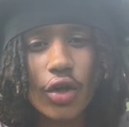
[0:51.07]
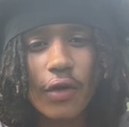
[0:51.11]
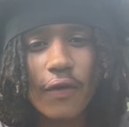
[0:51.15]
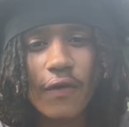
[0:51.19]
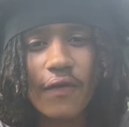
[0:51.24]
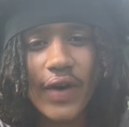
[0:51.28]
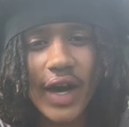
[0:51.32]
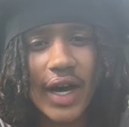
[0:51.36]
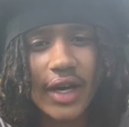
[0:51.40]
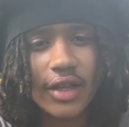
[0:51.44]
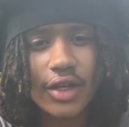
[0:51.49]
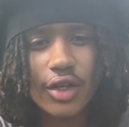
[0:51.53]
the
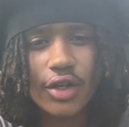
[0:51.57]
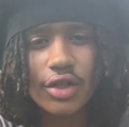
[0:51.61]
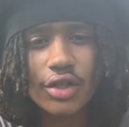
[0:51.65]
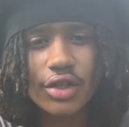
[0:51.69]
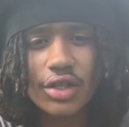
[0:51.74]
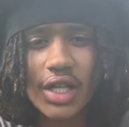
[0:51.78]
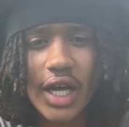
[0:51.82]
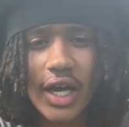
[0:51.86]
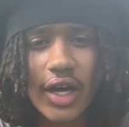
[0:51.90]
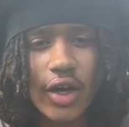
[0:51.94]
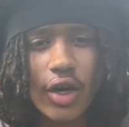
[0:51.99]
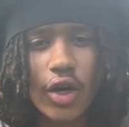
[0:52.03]

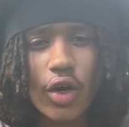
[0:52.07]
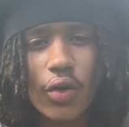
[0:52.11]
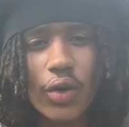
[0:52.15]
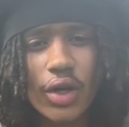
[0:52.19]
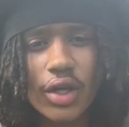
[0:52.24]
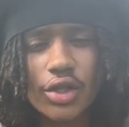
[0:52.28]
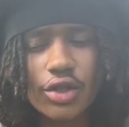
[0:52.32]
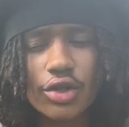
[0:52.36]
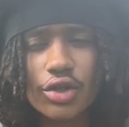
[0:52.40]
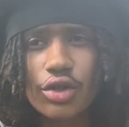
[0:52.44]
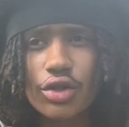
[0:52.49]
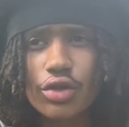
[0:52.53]
factors that go
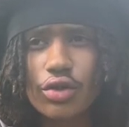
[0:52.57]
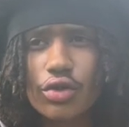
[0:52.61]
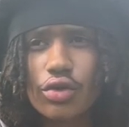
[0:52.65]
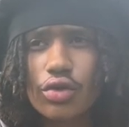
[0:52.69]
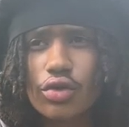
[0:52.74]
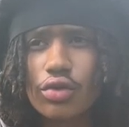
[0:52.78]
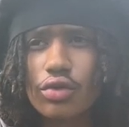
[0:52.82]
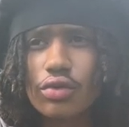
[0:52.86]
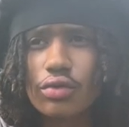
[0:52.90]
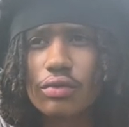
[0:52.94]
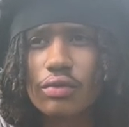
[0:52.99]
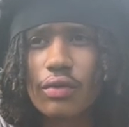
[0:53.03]

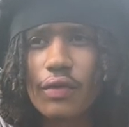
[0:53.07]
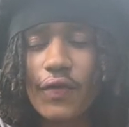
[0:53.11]
into